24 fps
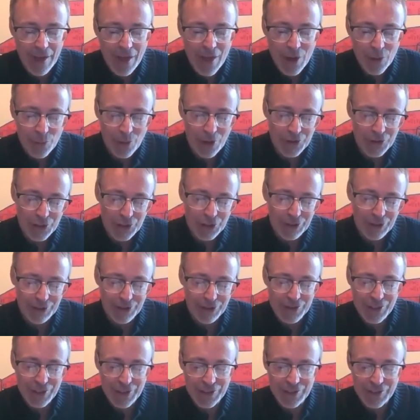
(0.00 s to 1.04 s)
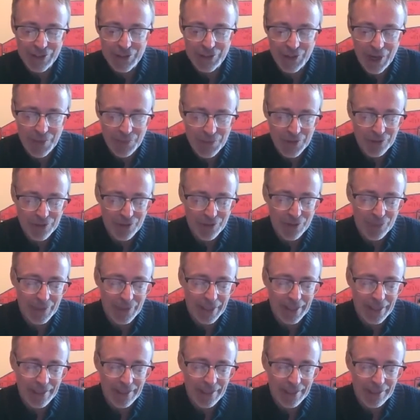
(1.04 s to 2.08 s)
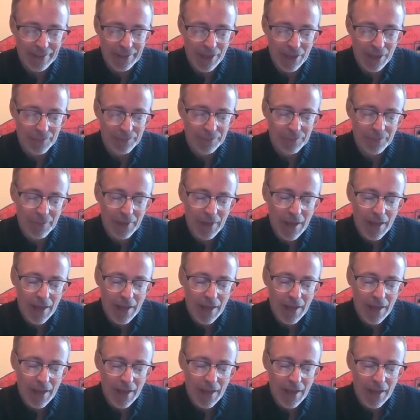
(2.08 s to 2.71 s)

Watching her adjust the straps of her bikini top,